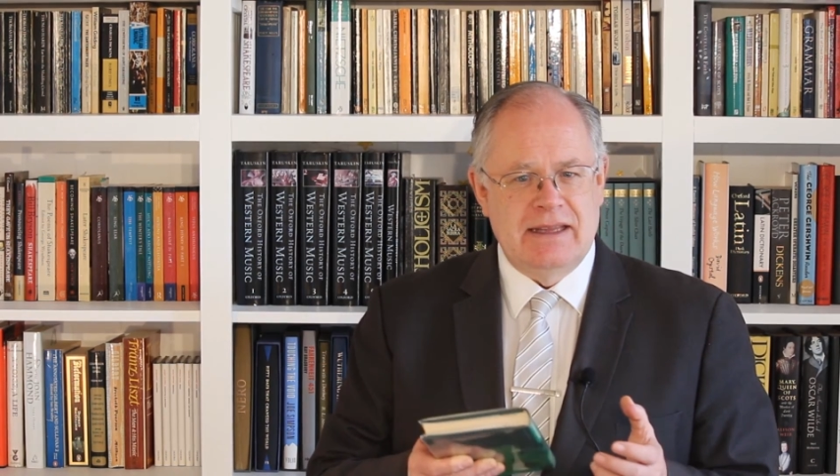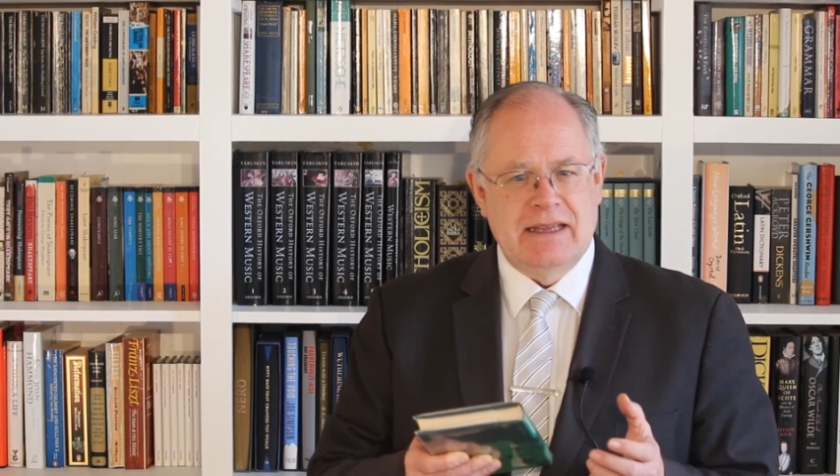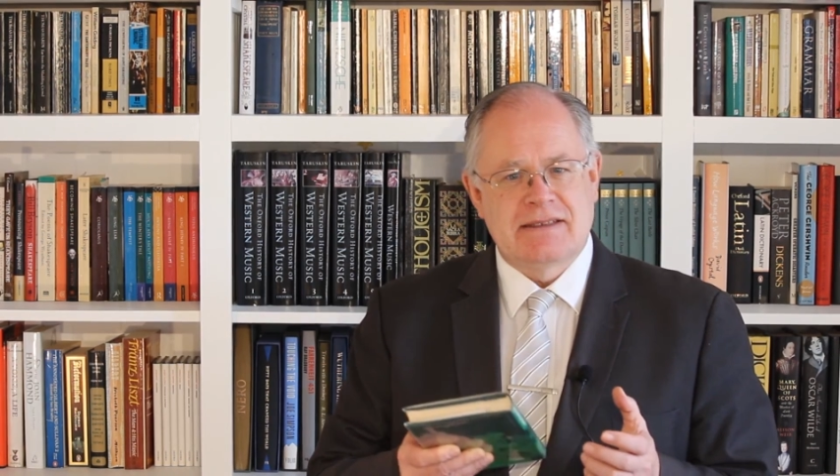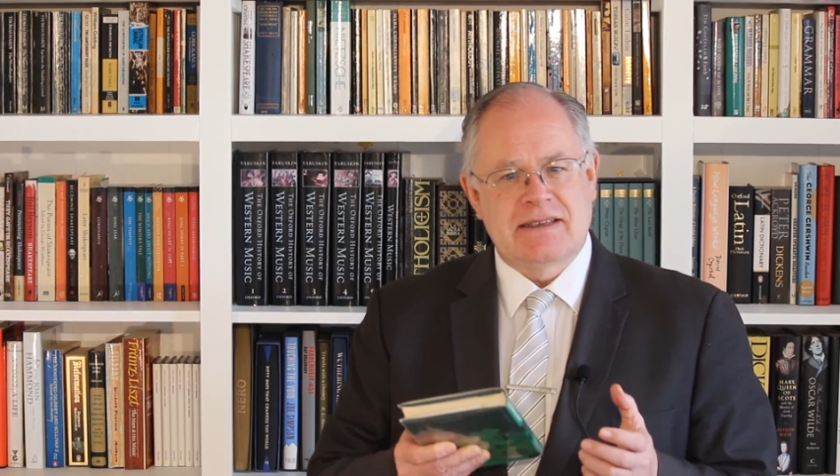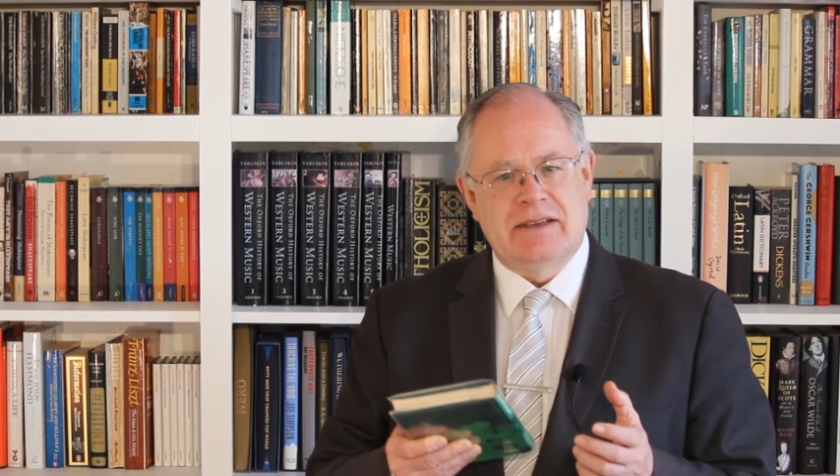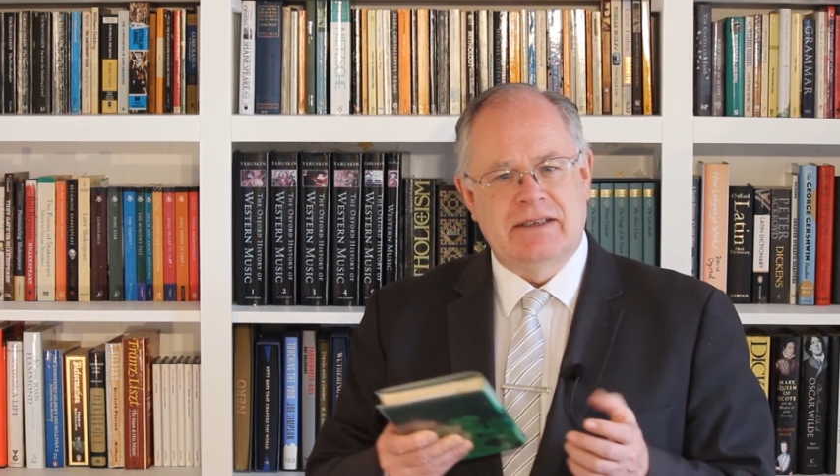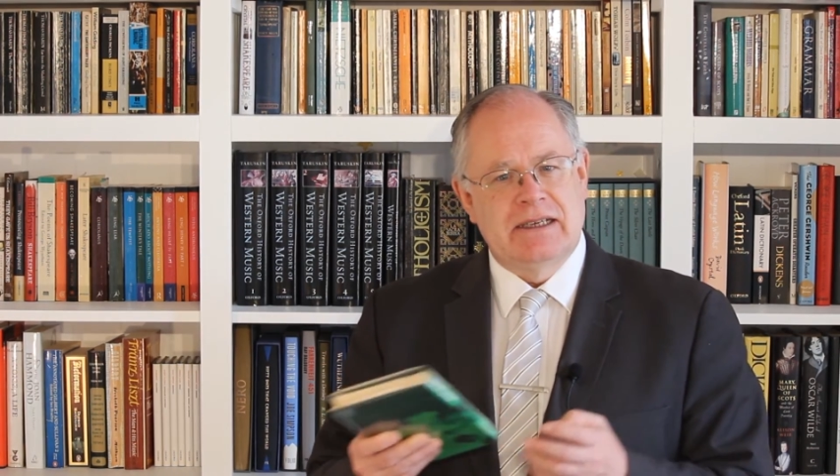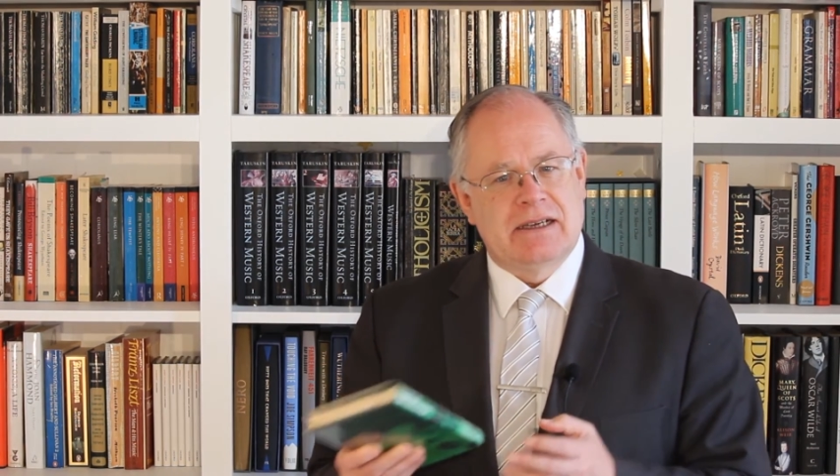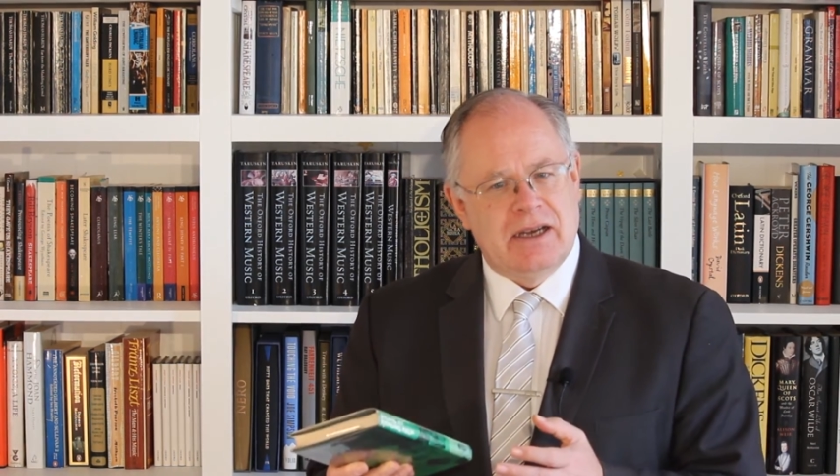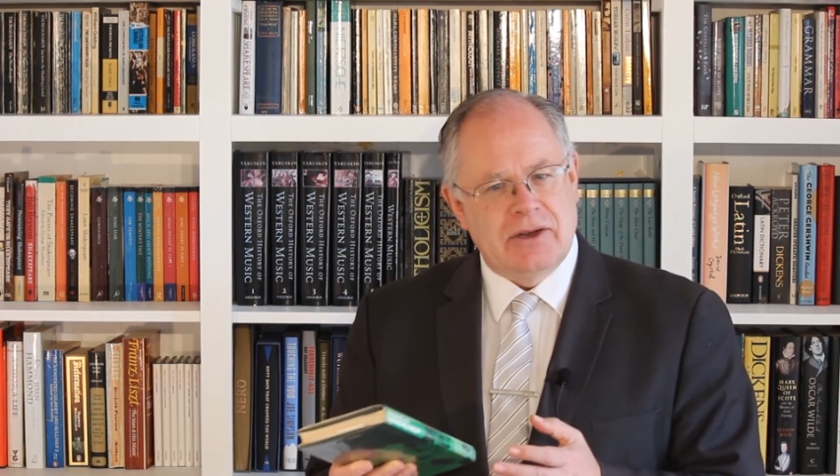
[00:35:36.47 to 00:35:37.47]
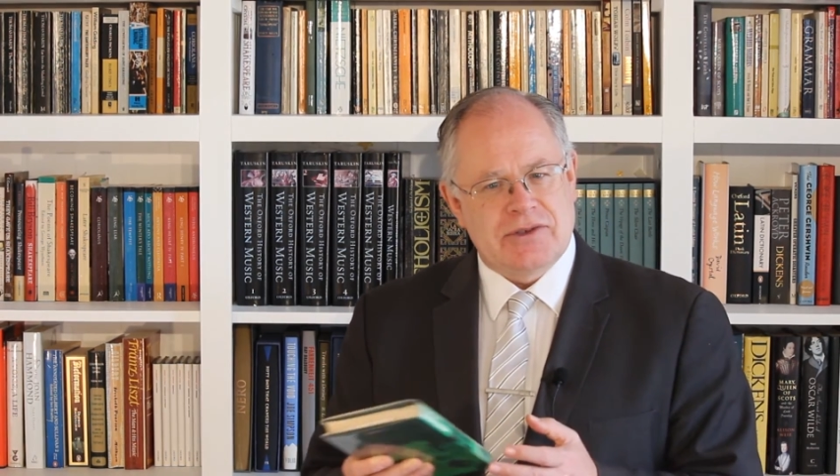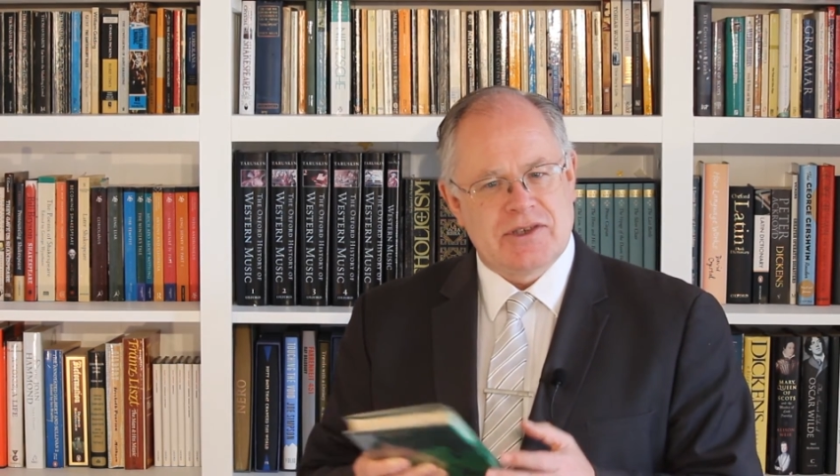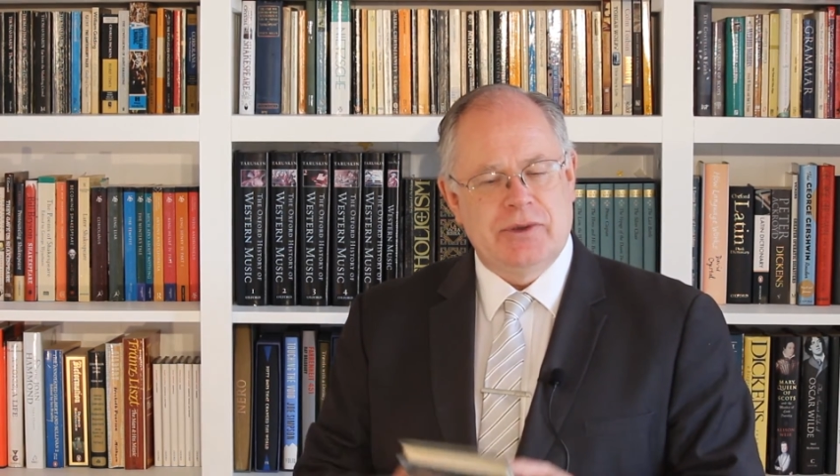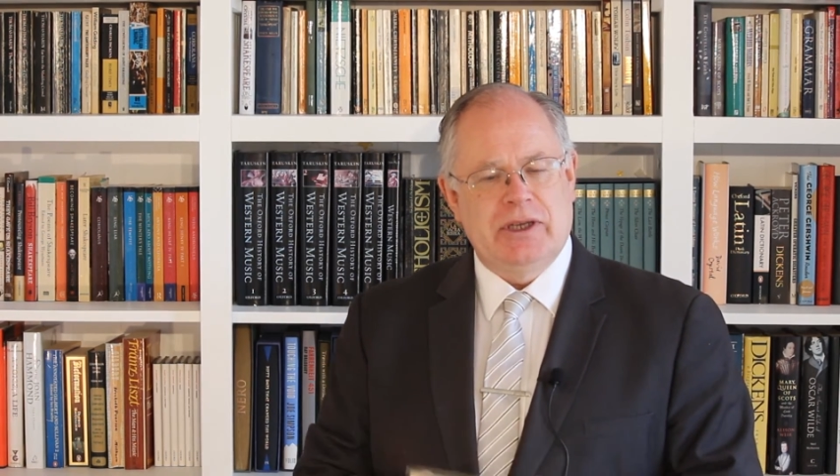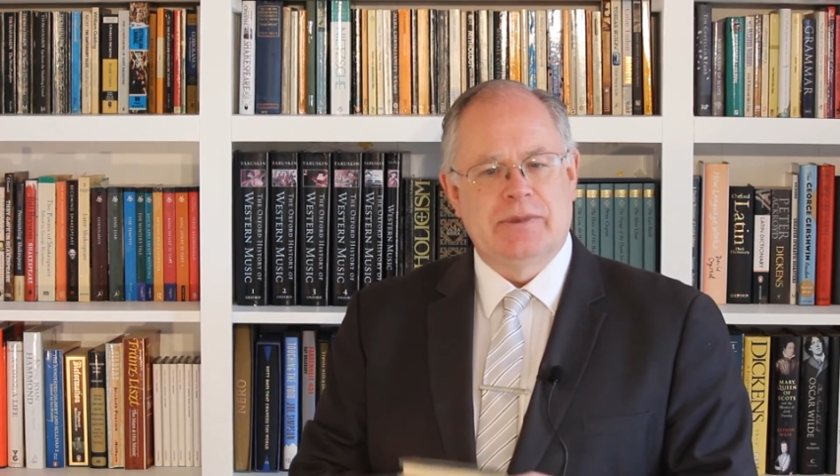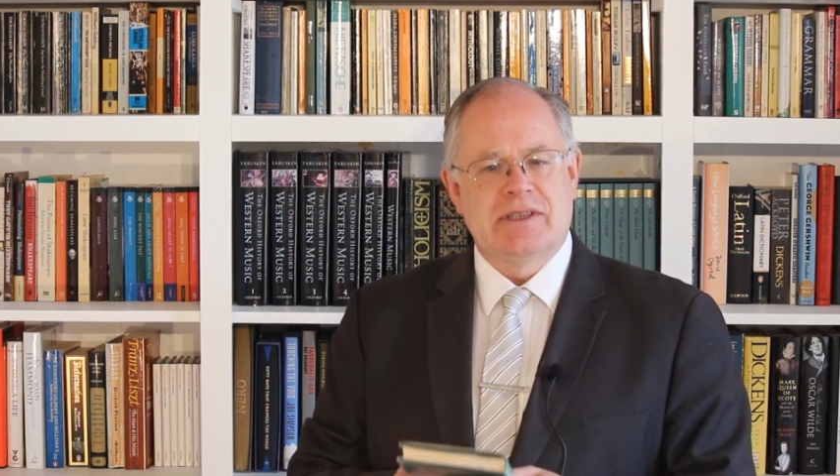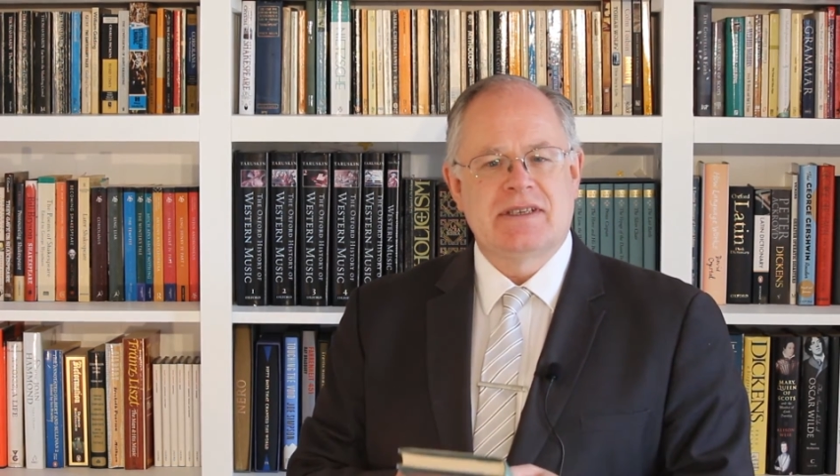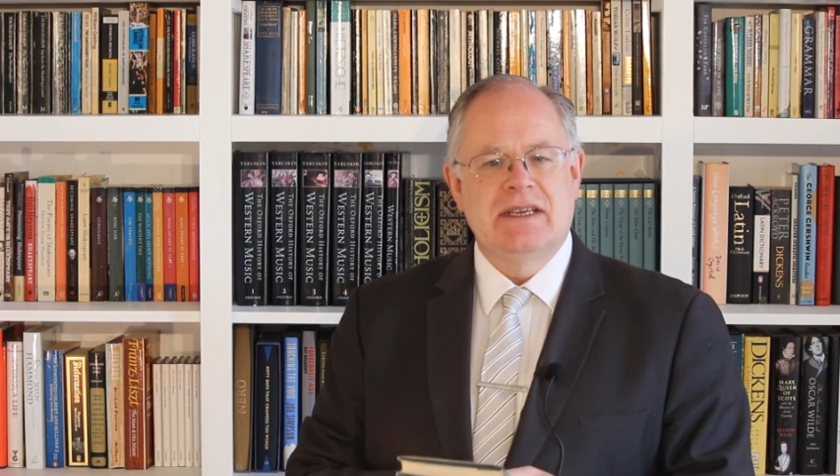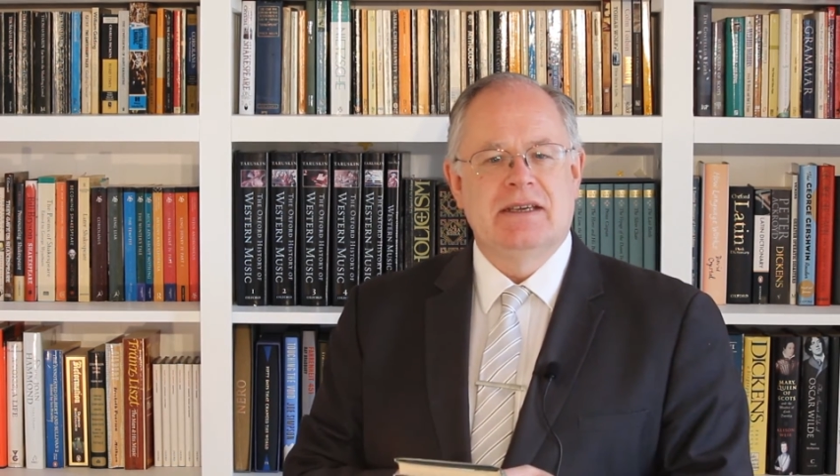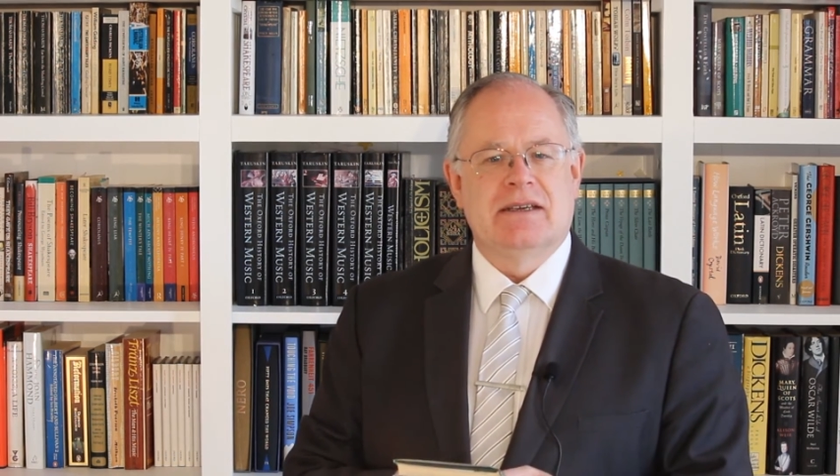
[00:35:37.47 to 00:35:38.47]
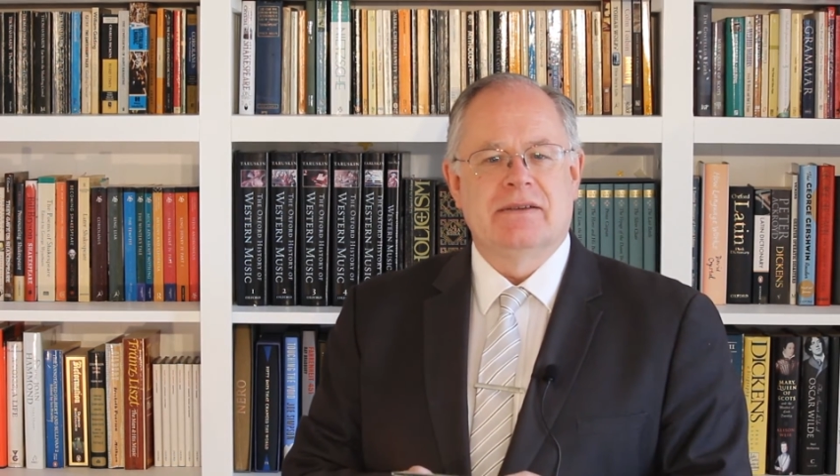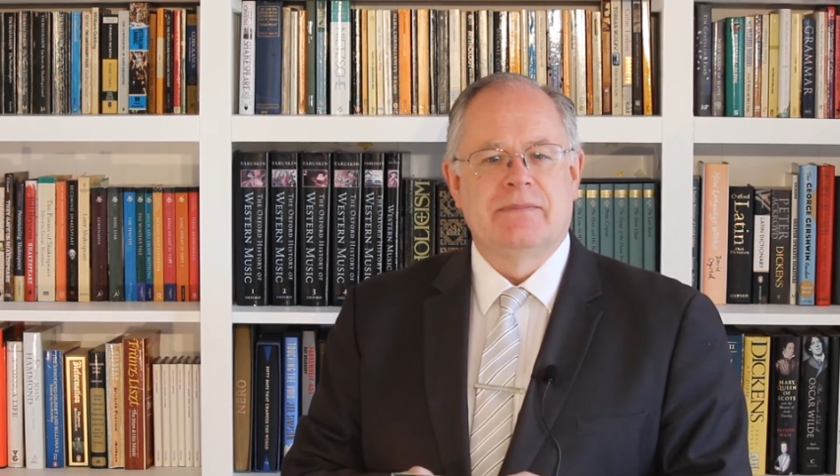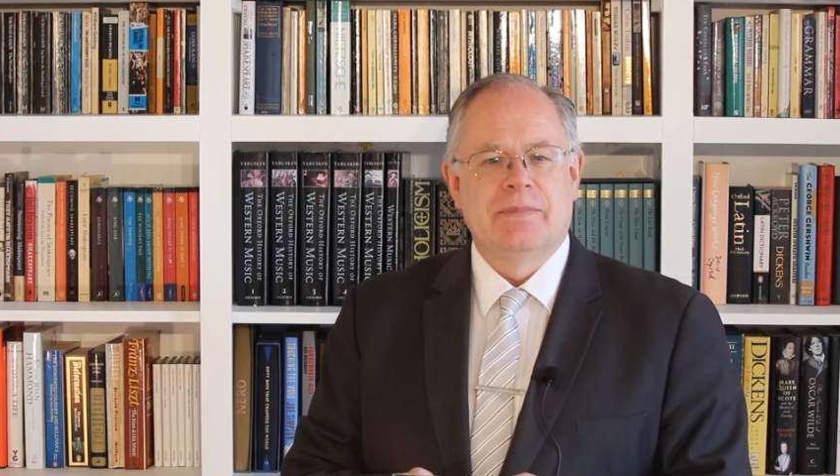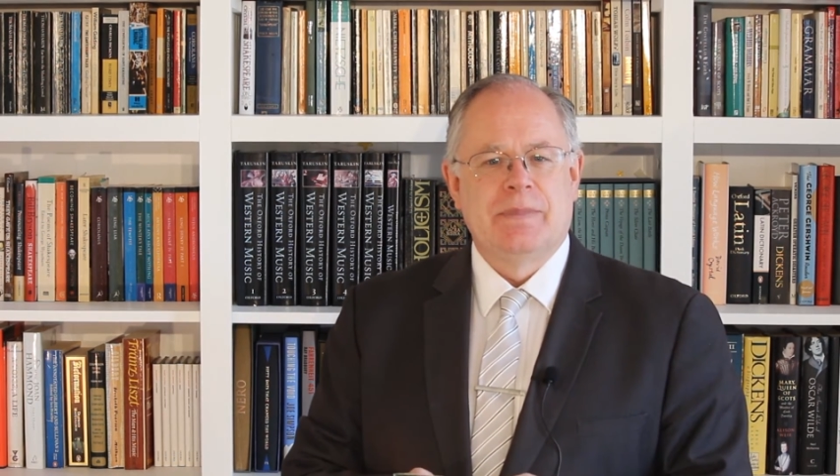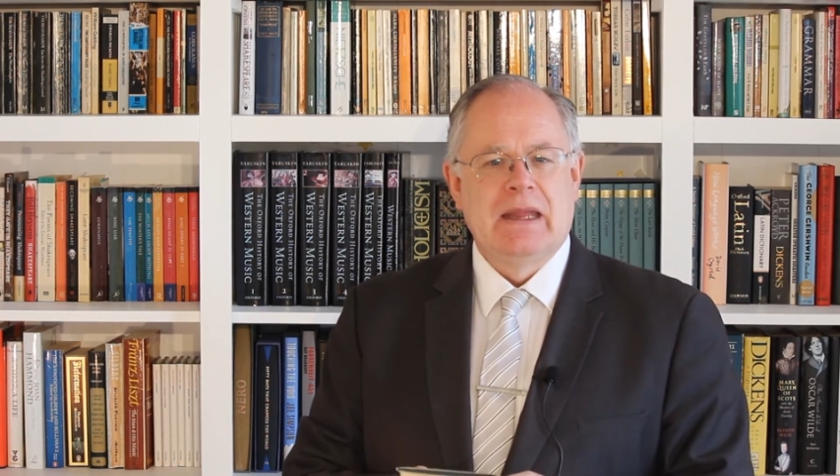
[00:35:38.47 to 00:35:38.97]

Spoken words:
and then sounding close to Albert's ear.